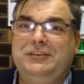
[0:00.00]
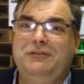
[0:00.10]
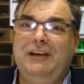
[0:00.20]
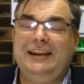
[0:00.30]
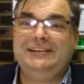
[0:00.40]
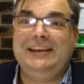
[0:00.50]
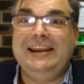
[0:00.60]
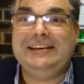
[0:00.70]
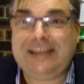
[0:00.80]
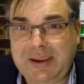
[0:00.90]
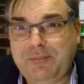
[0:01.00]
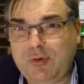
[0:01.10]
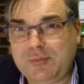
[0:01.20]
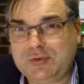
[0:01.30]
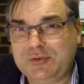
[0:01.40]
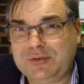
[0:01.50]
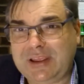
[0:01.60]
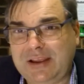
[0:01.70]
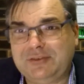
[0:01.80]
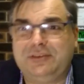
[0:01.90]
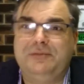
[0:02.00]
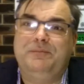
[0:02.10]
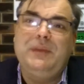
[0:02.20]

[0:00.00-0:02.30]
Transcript: correct, Tapeworm two thousand.